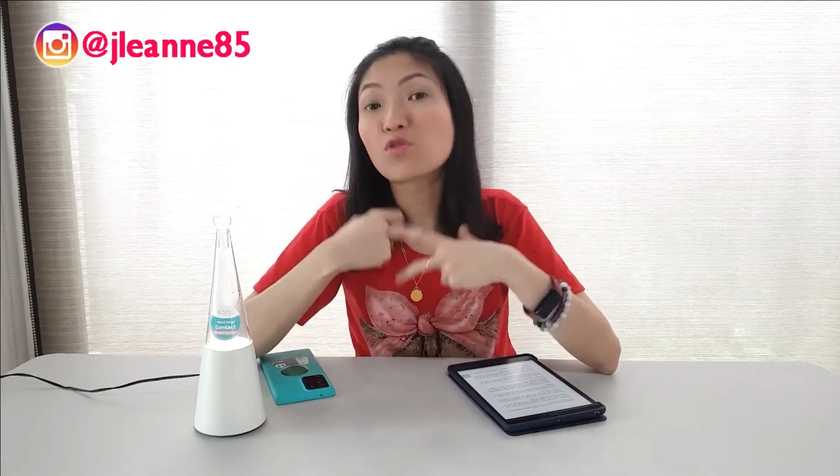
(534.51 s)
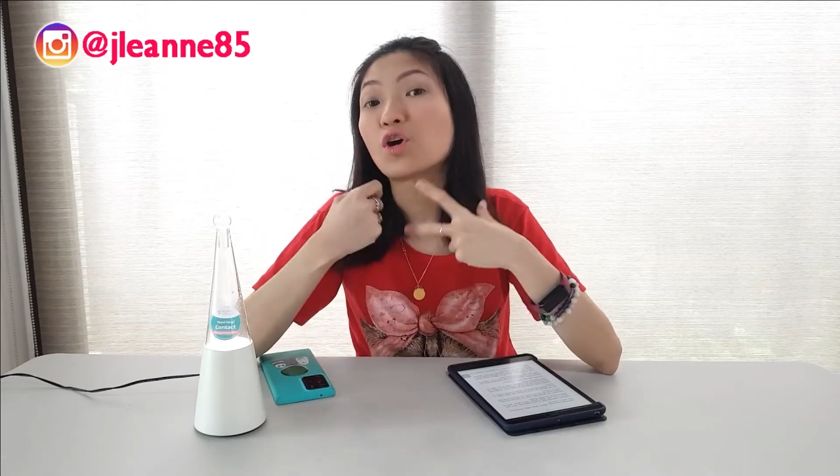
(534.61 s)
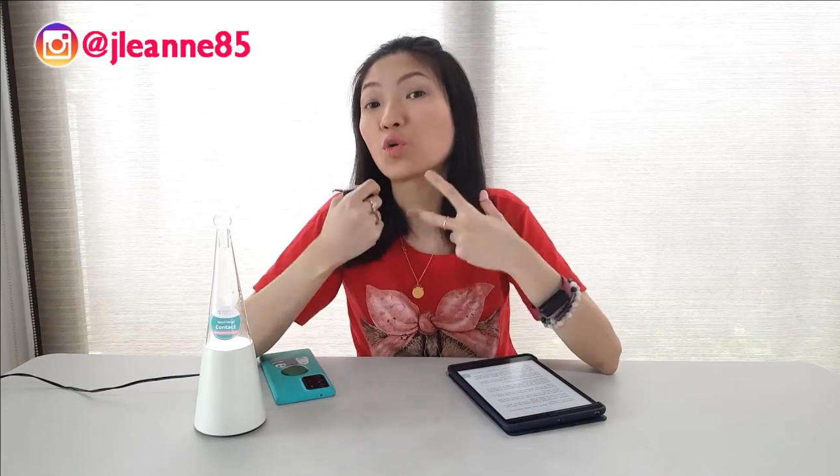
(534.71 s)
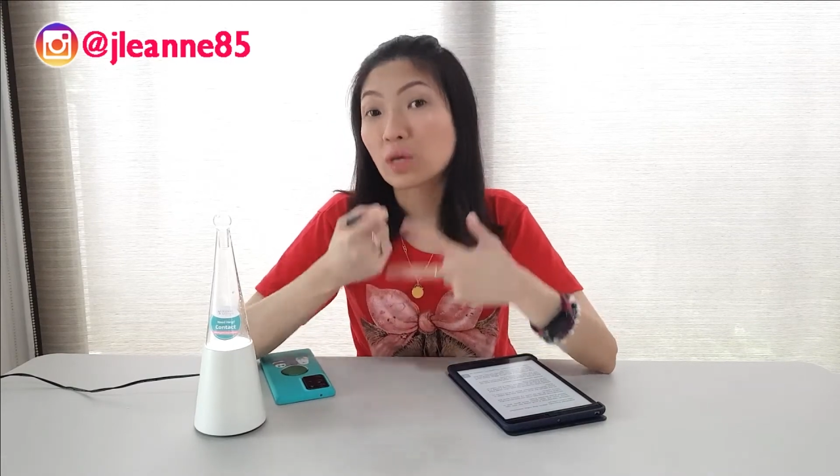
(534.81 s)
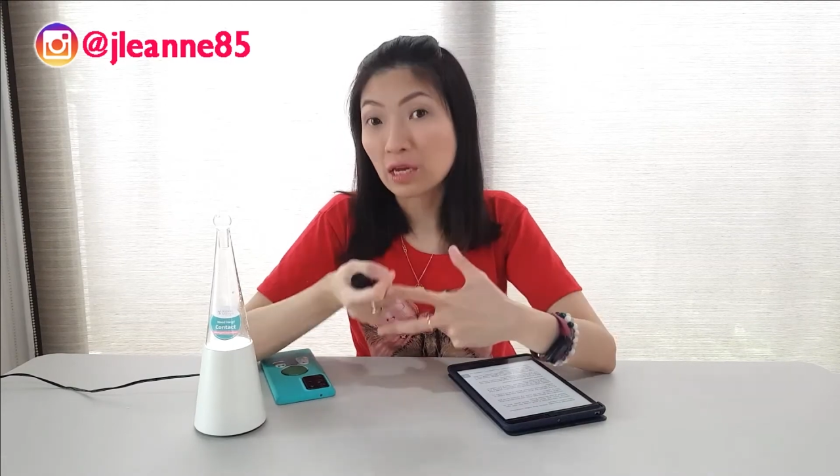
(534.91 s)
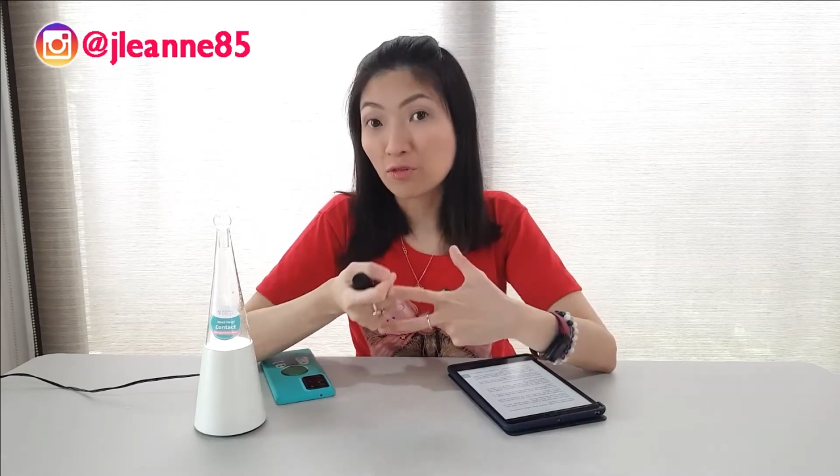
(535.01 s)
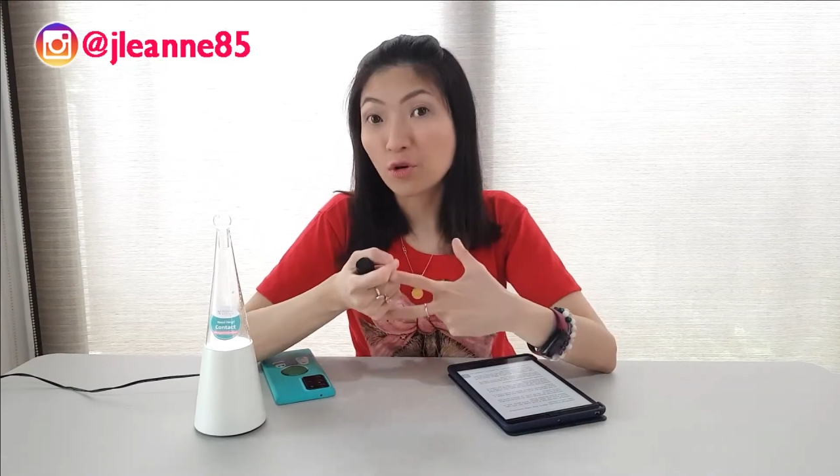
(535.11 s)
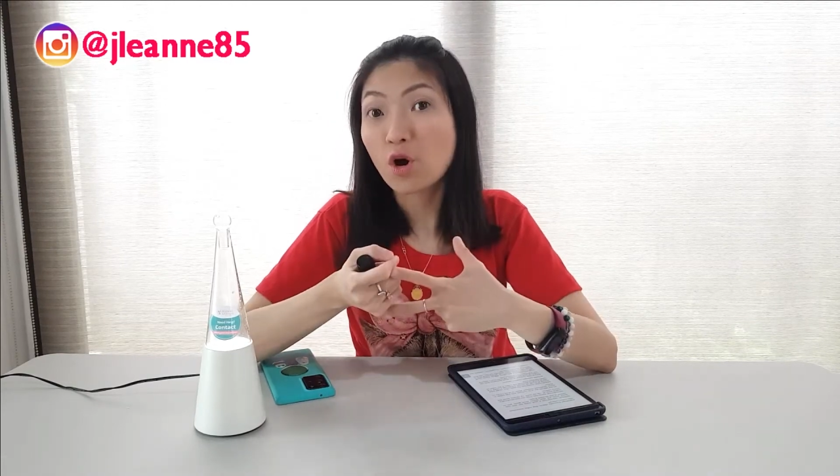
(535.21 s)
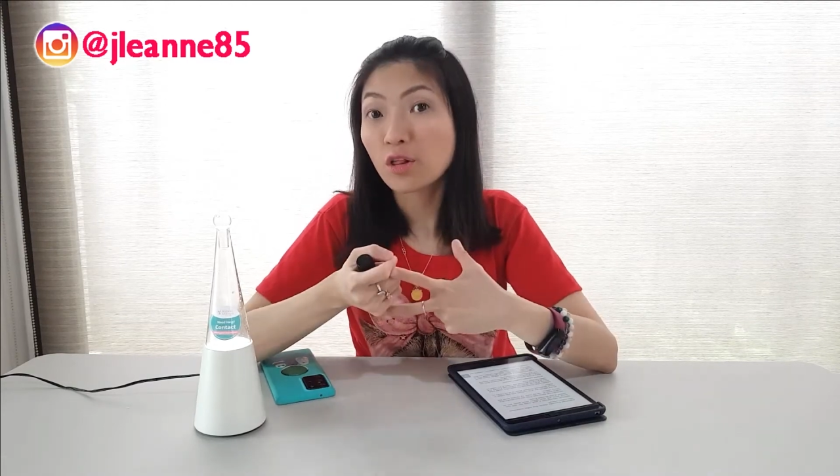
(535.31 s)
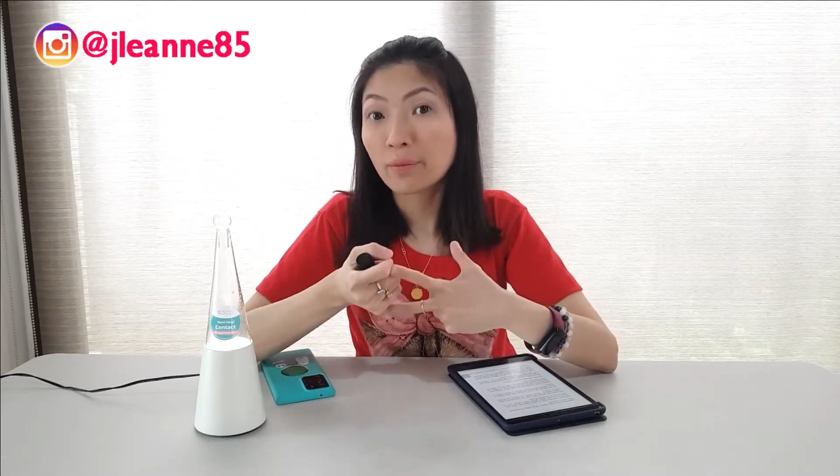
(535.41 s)
for a week for
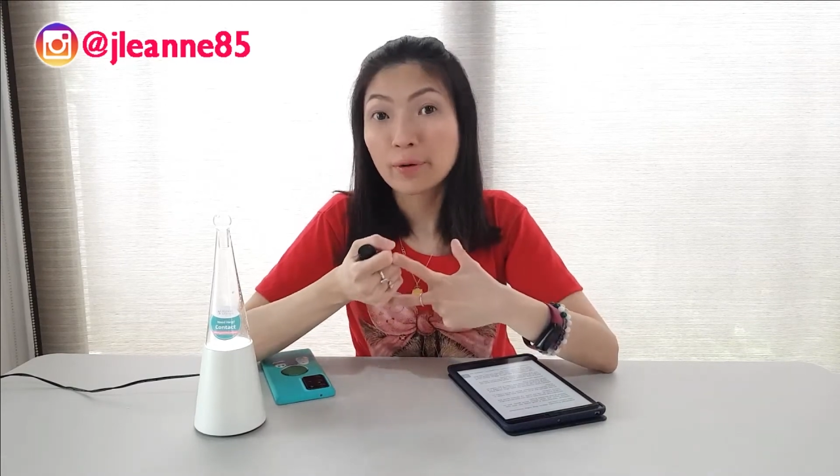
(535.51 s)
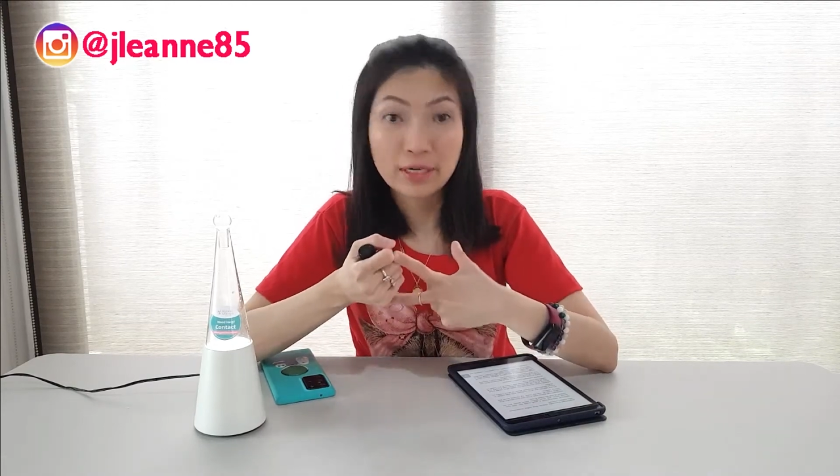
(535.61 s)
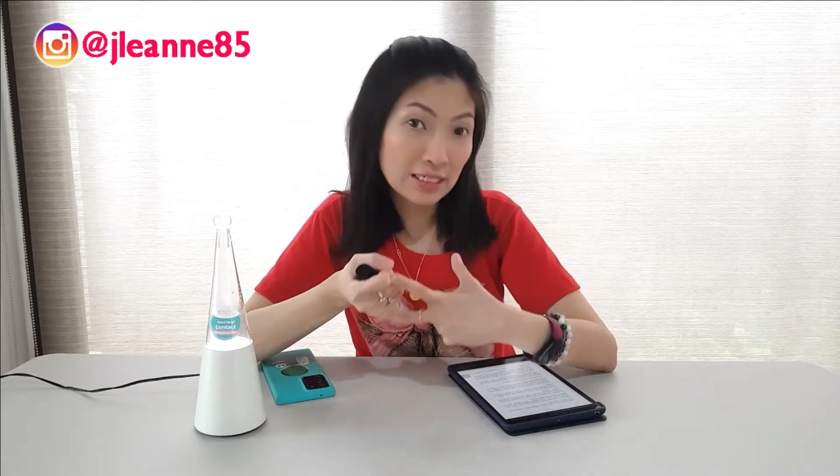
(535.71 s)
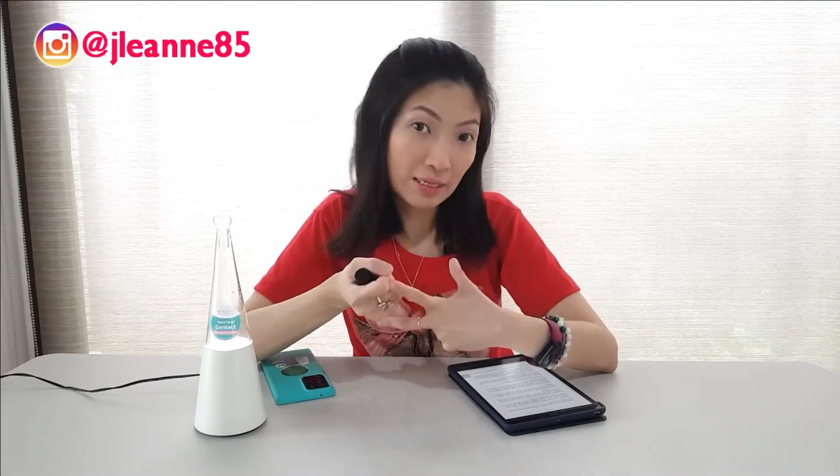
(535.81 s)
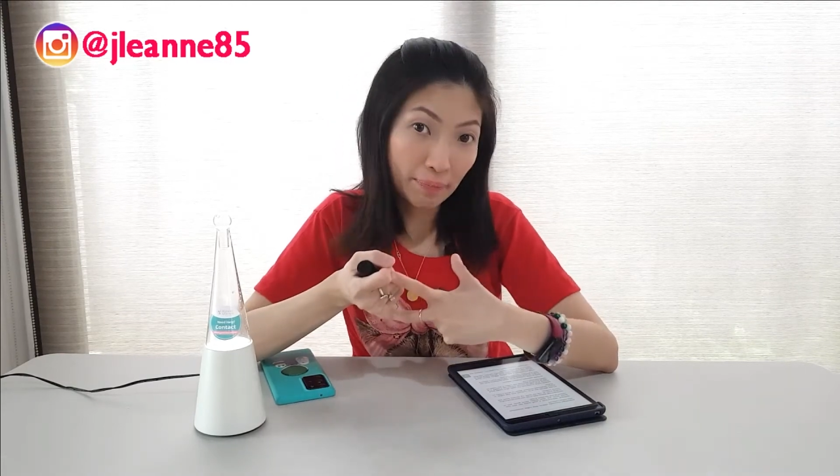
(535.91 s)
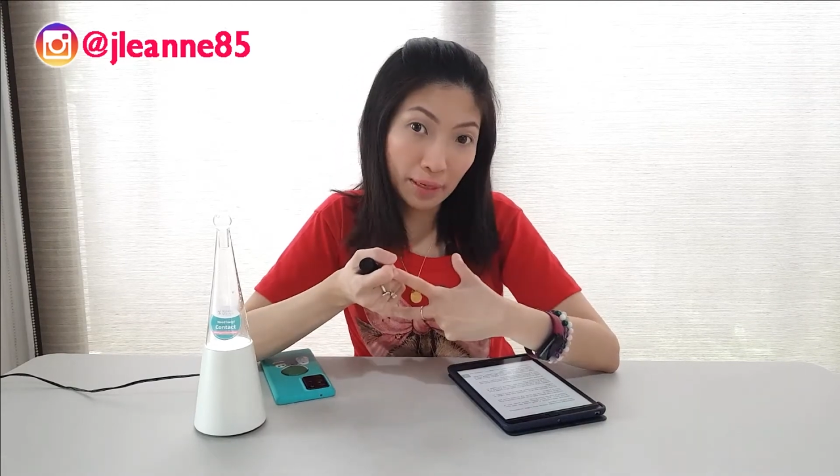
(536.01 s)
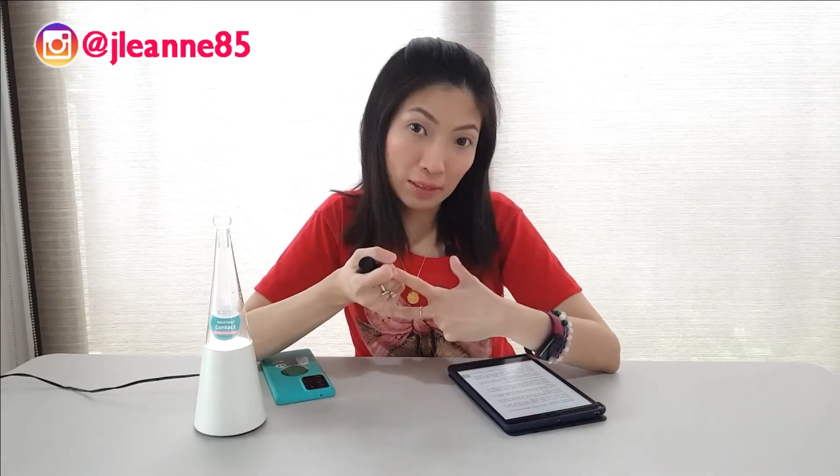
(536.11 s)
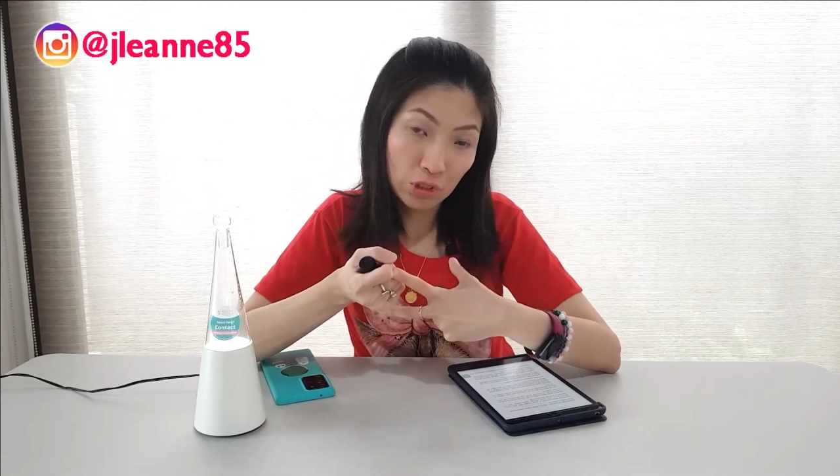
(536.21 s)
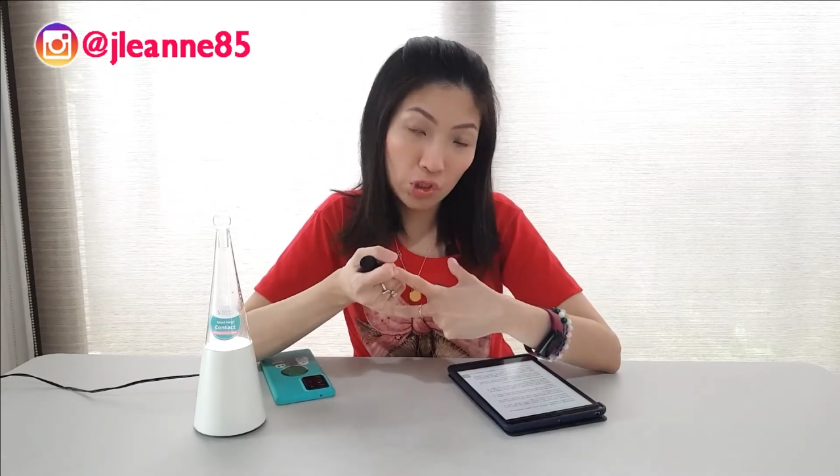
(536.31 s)
all the participants.